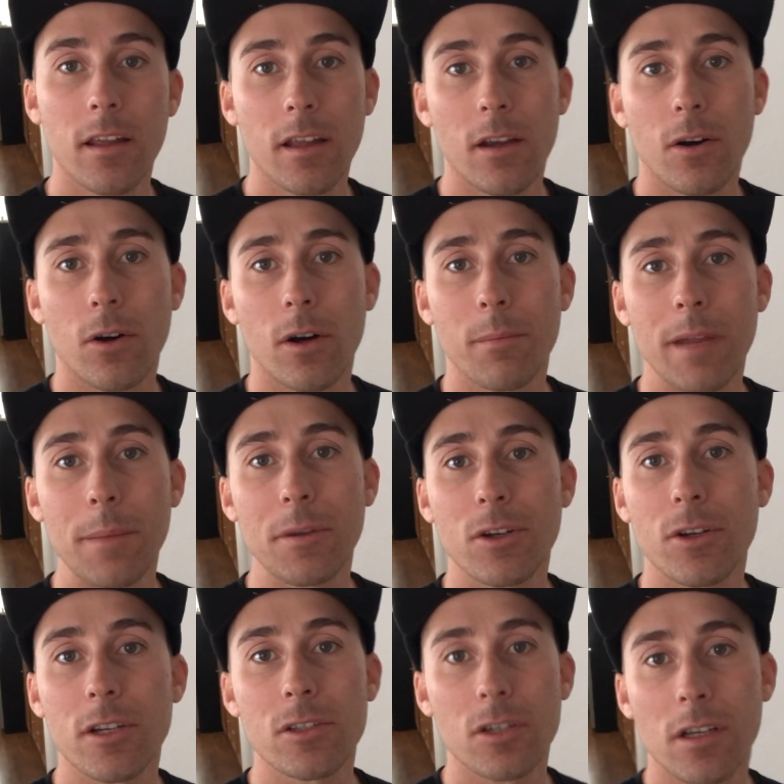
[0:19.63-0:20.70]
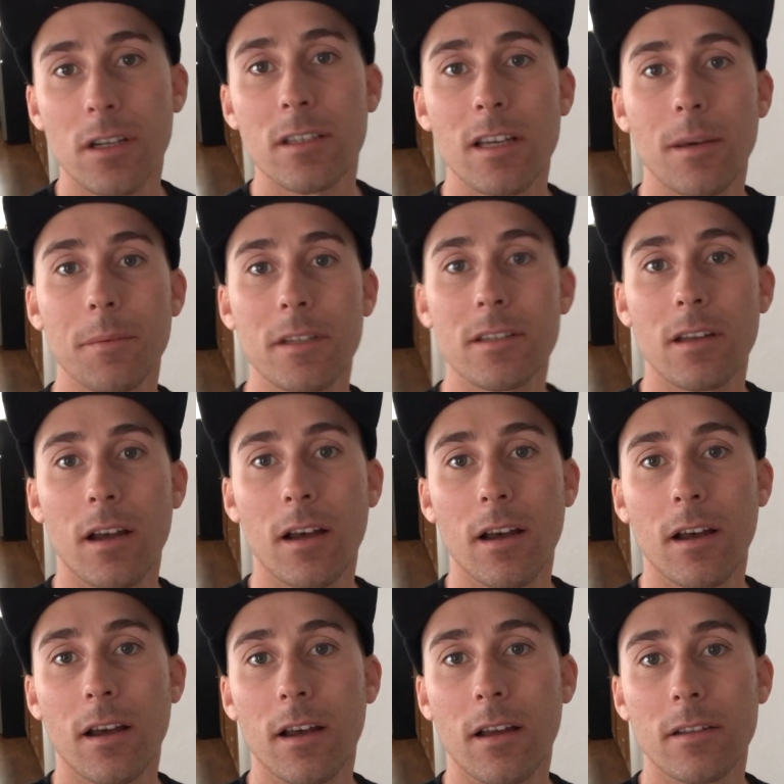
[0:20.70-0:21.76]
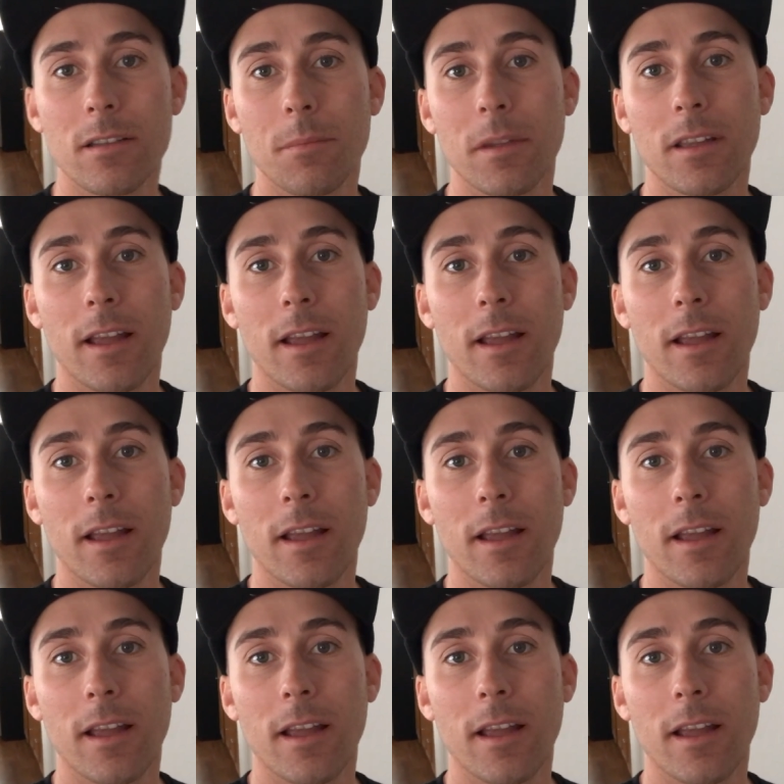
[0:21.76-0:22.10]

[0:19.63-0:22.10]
or maybe Chris, you can tell me something